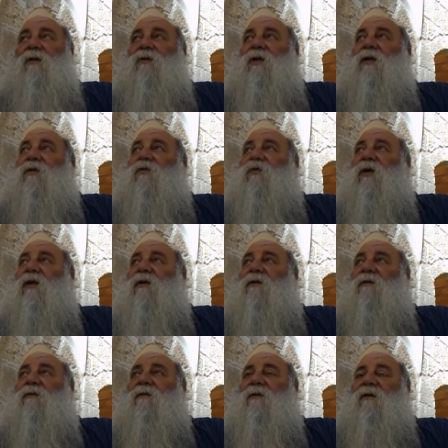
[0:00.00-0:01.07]
that will
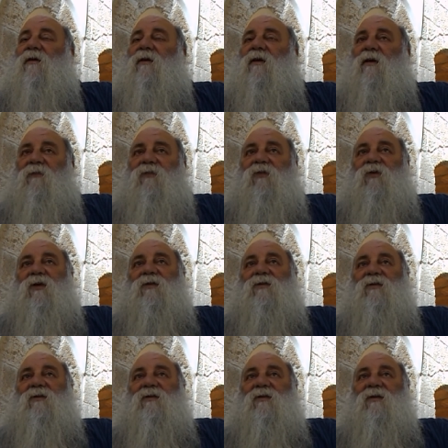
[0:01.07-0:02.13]

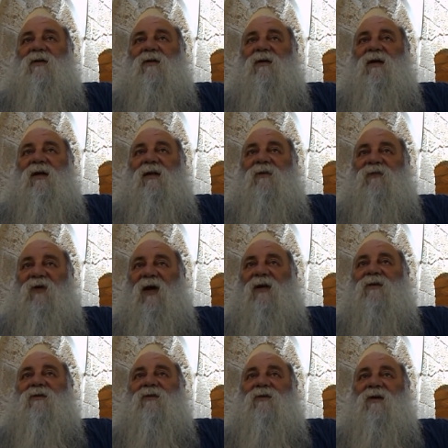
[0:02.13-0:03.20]
influence and affect
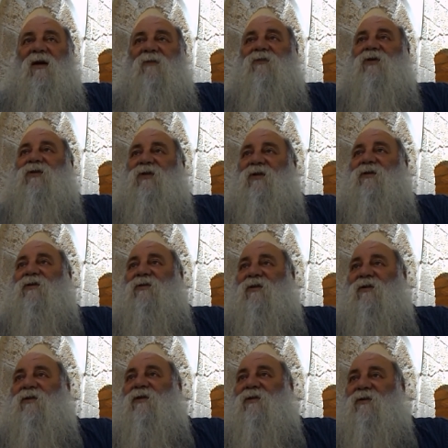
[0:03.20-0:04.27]
every
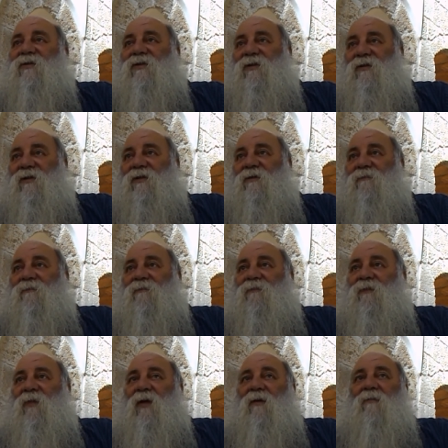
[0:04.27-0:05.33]
citizen in the city
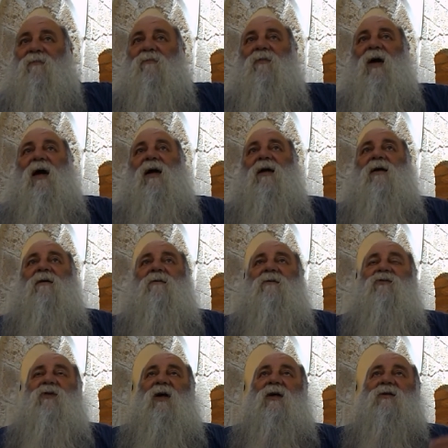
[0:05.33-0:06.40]
by
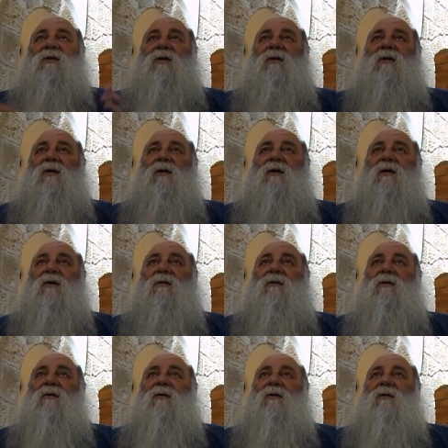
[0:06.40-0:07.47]
creating a,
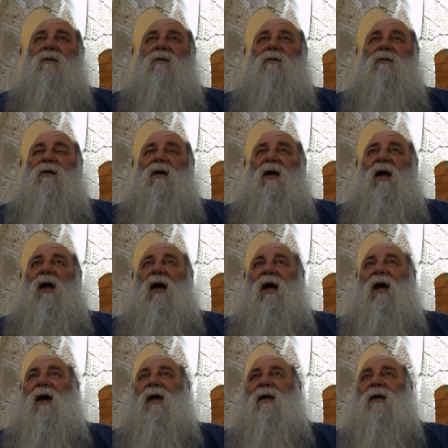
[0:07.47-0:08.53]
a
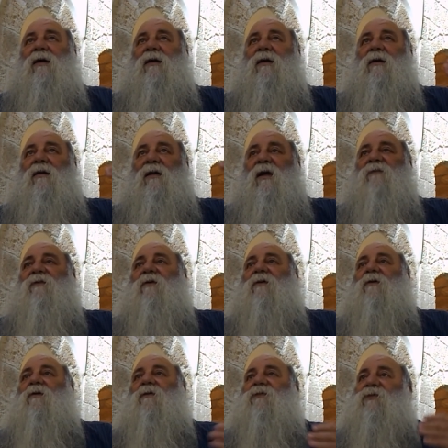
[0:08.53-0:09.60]
high level
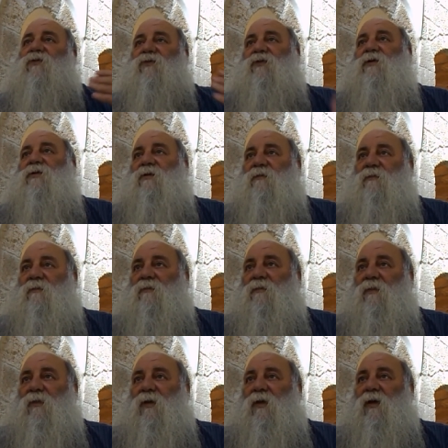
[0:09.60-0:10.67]
of tourism
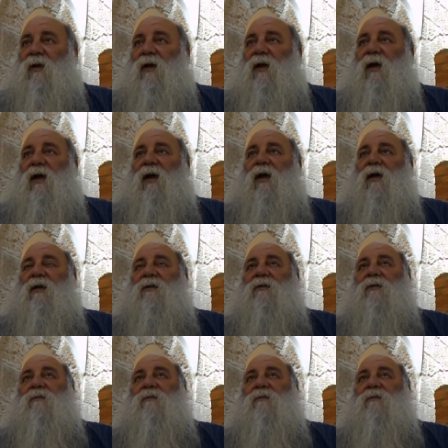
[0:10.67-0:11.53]
and